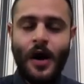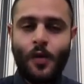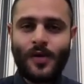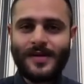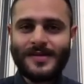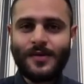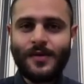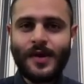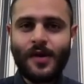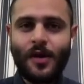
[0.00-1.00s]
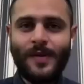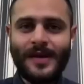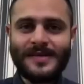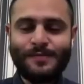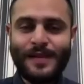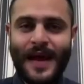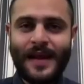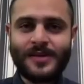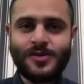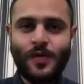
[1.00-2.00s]
where the Syrian army is
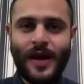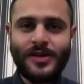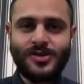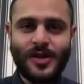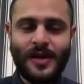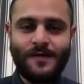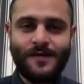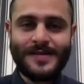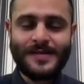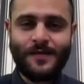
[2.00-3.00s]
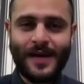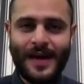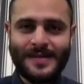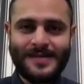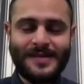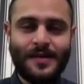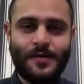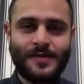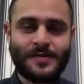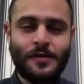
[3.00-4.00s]
planning to wage an offensive against
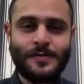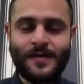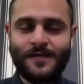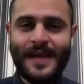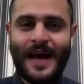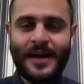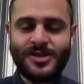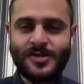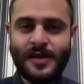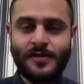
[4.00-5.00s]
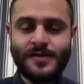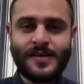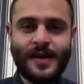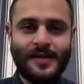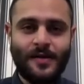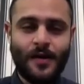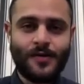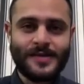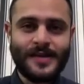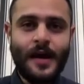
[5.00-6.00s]
terrorist groups of Daesh and al-Nusra and
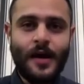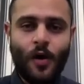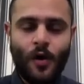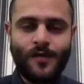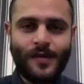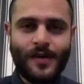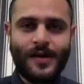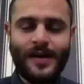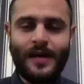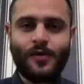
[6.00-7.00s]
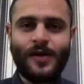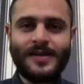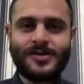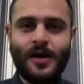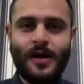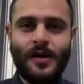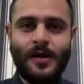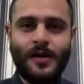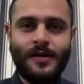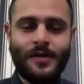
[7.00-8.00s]
others over there in
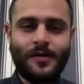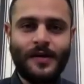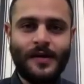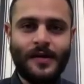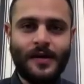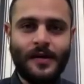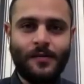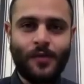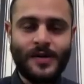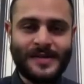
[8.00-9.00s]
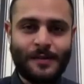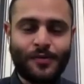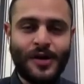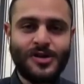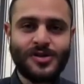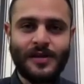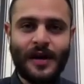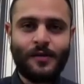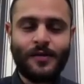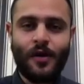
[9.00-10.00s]
Quneitra, near the separation
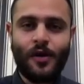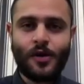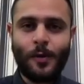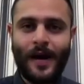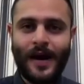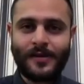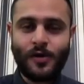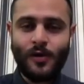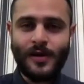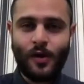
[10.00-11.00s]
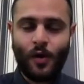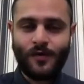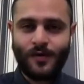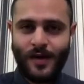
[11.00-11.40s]
line with the occupied Golan over